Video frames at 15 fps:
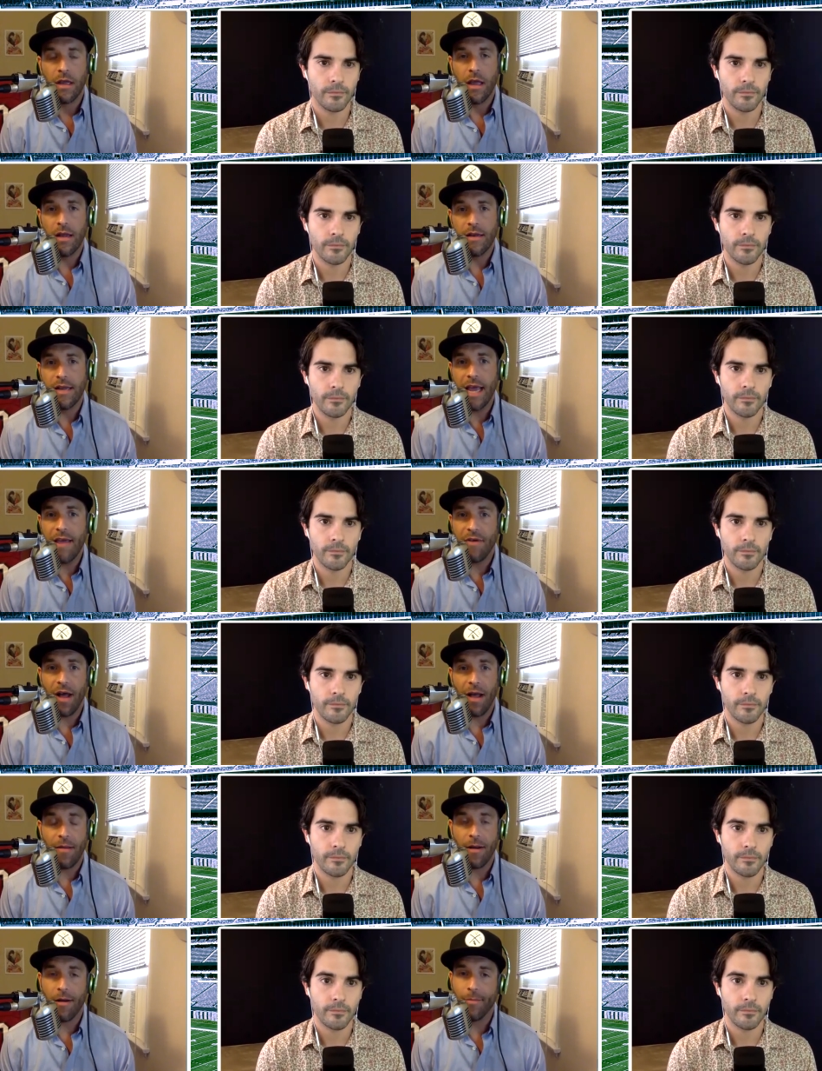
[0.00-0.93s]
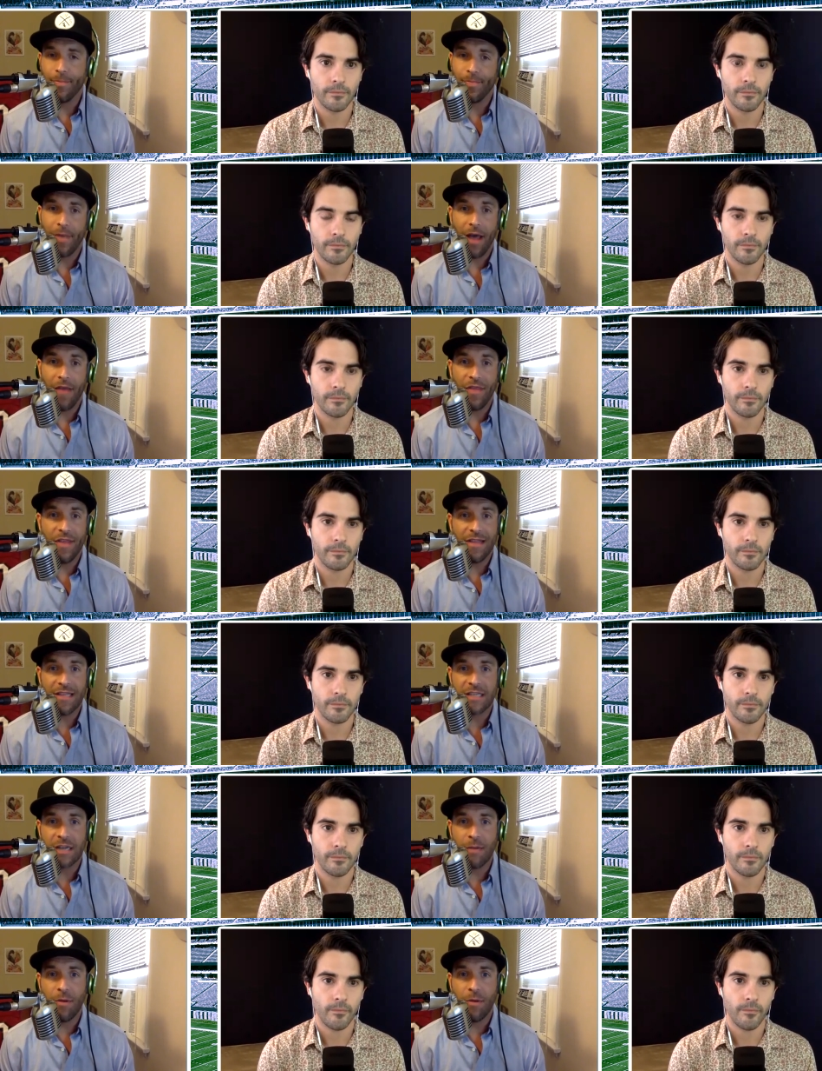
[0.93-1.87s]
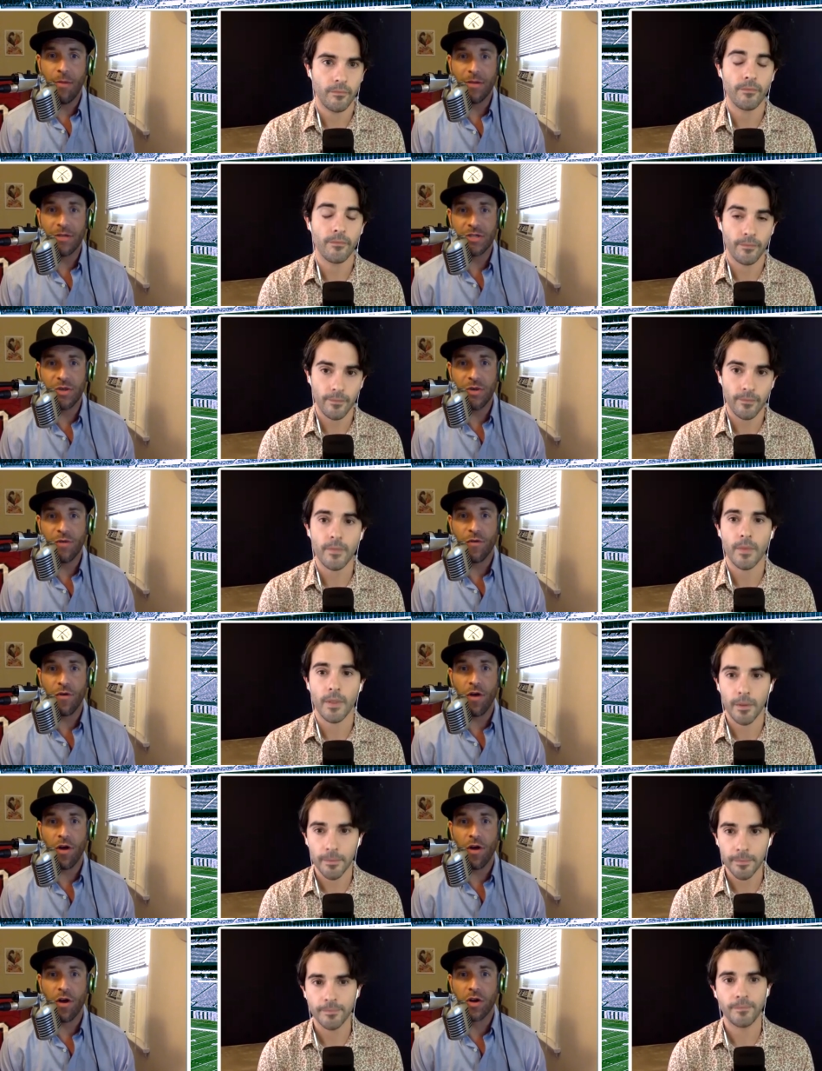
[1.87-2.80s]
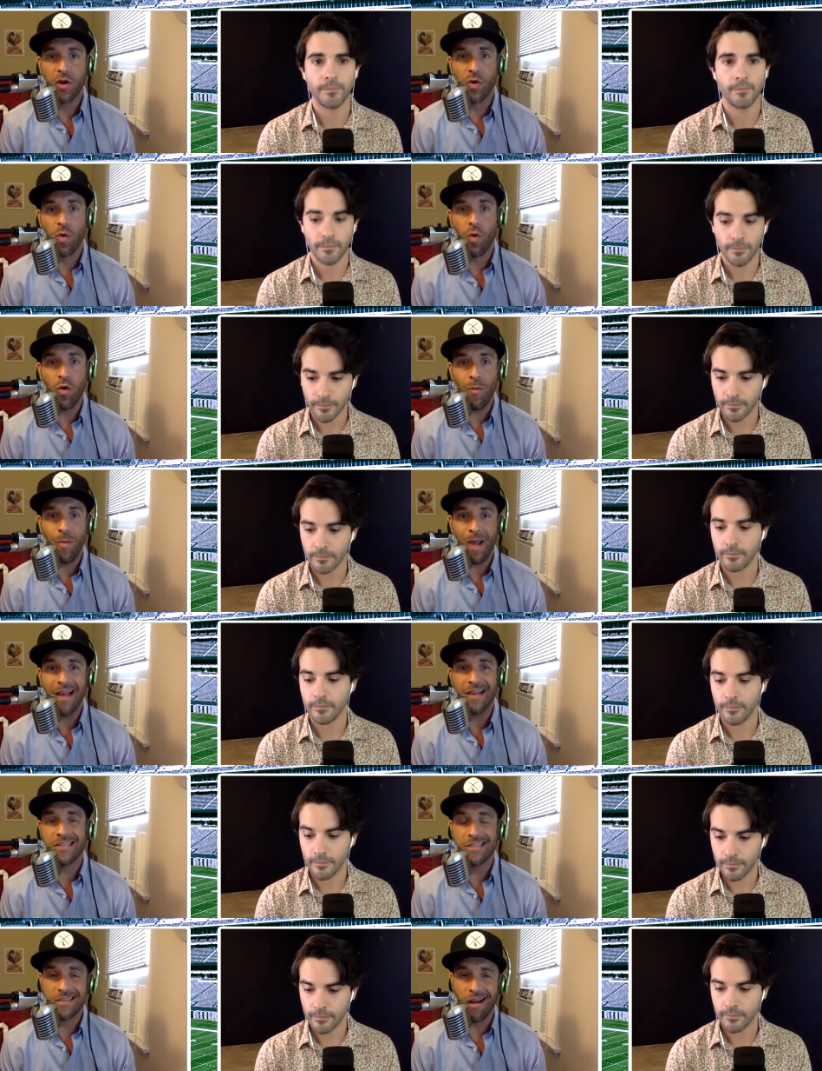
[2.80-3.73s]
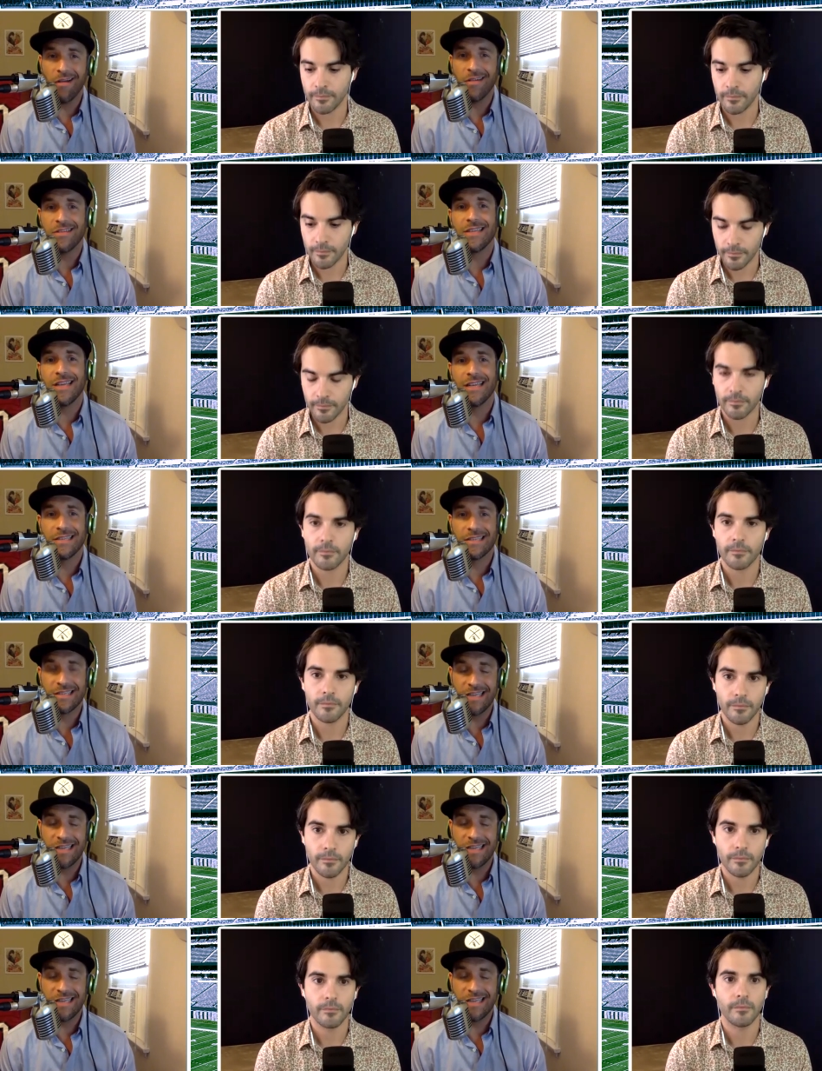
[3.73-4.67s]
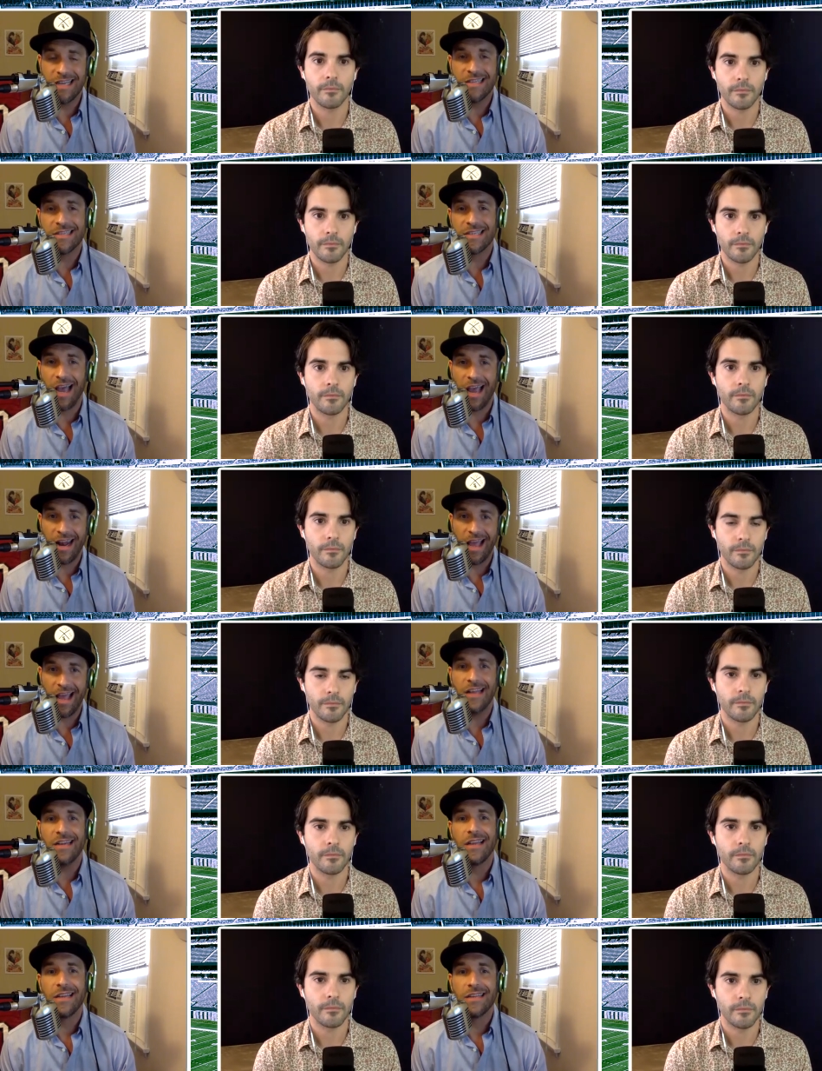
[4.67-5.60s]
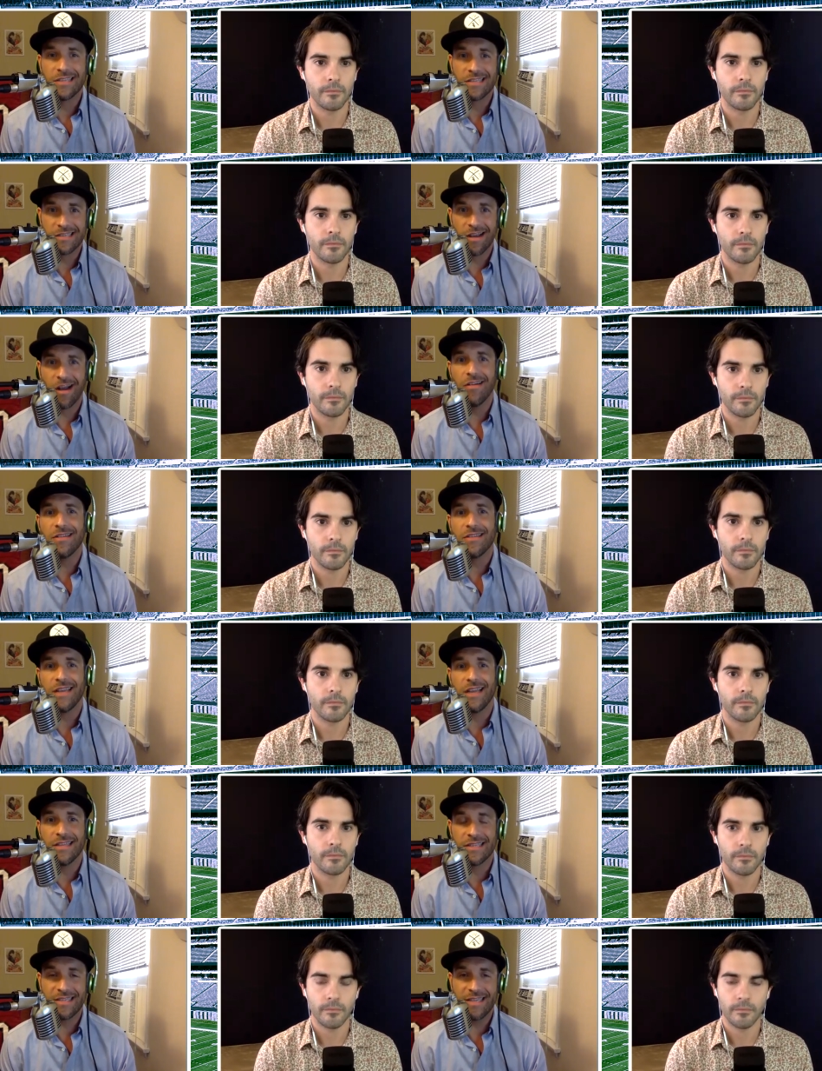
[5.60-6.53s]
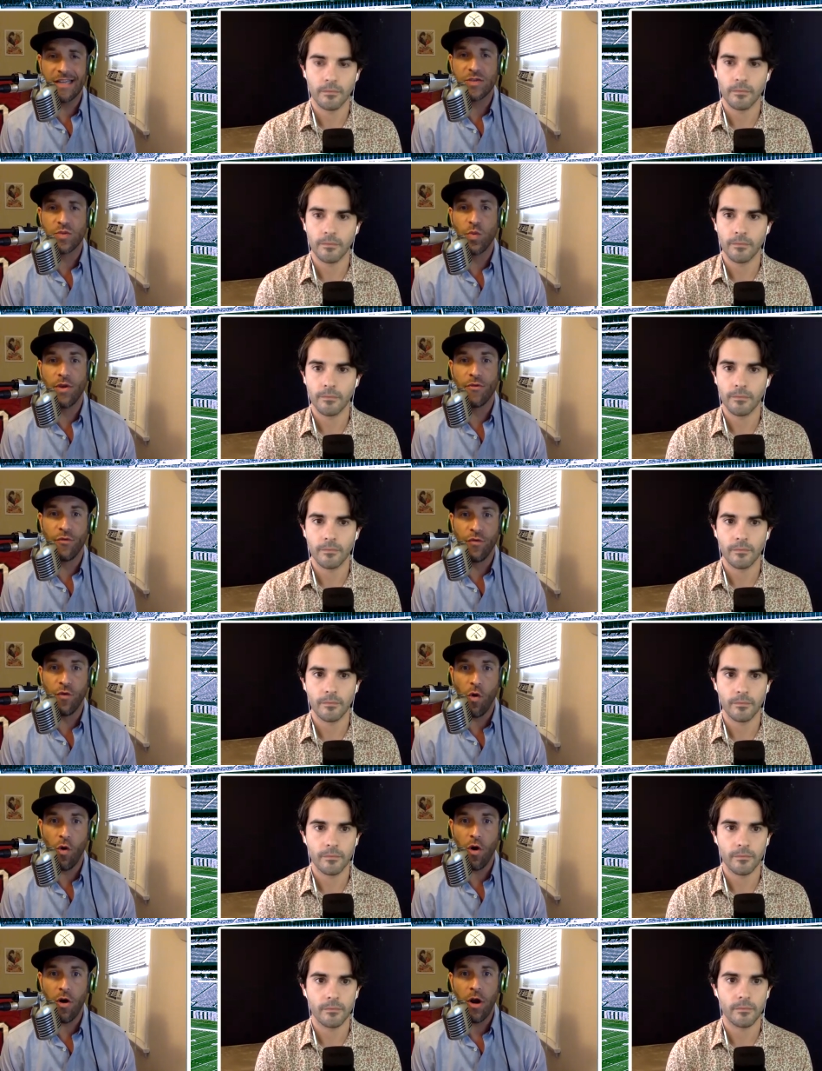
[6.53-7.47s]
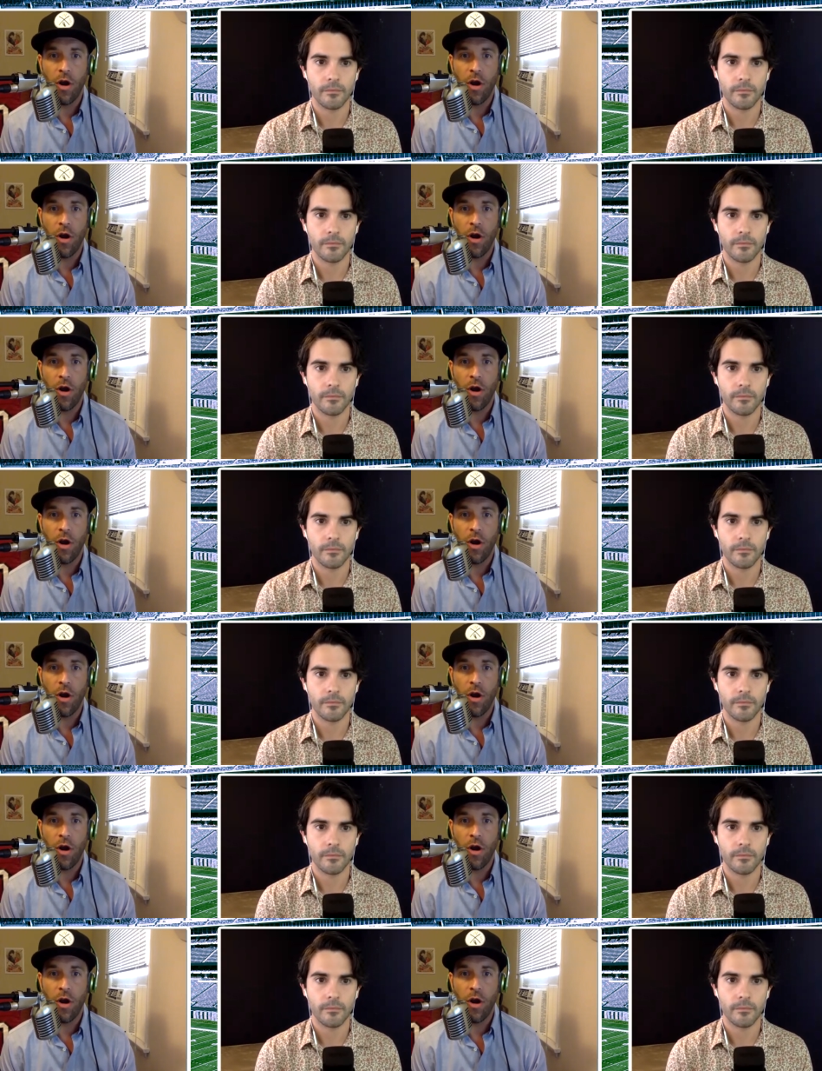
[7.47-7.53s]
Speaker 1: And Dave, uh, you know, I think that's going to pretty much do it for our quarterback starts and sits, tight end starts and sits. Week four,